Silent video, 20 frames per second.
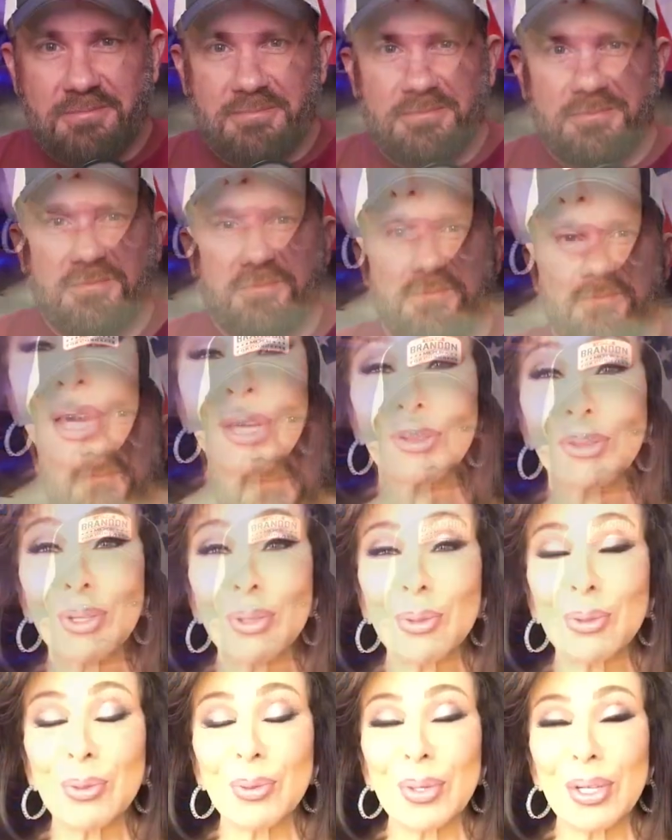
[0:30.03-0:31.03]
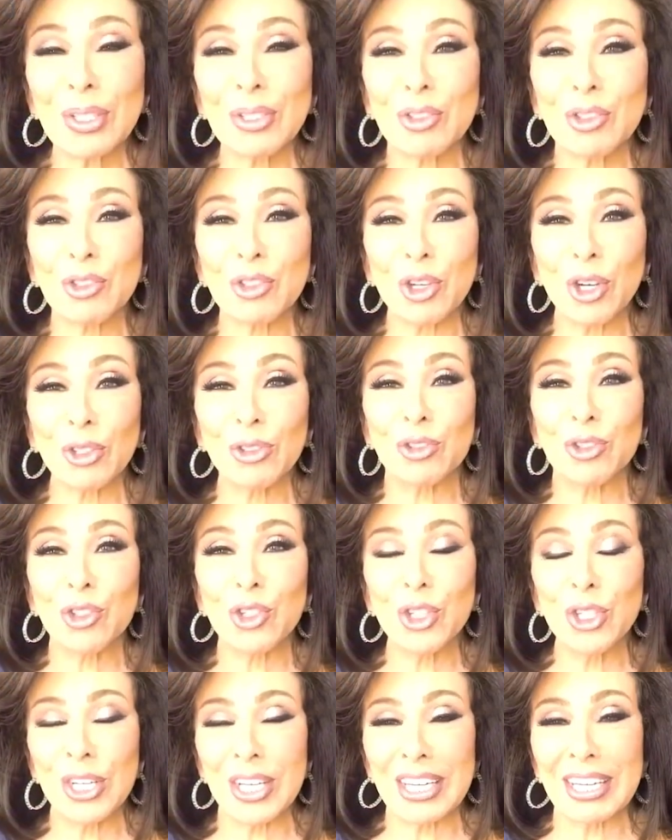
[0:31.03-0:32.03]
Hi, Matthew. It's Judge
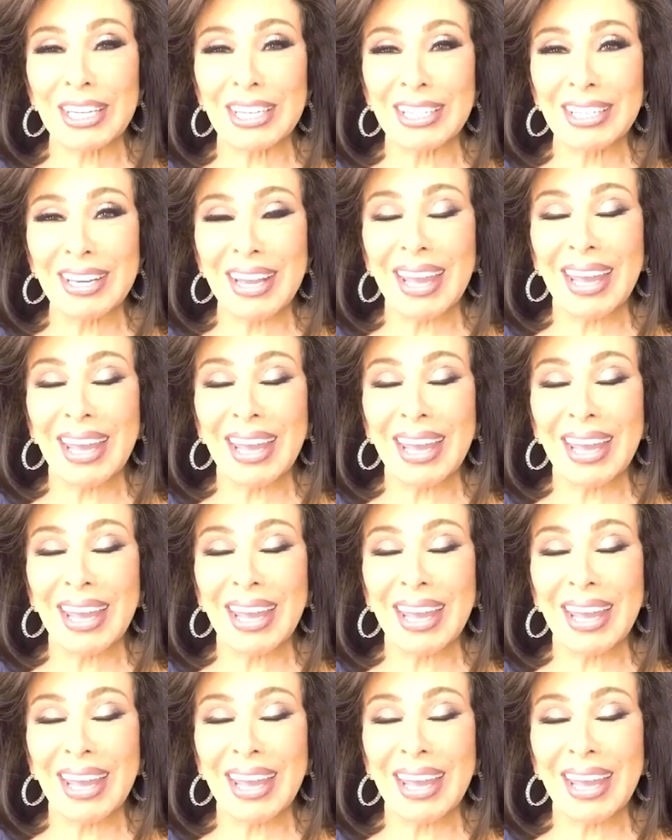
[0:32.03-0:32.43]
Janine,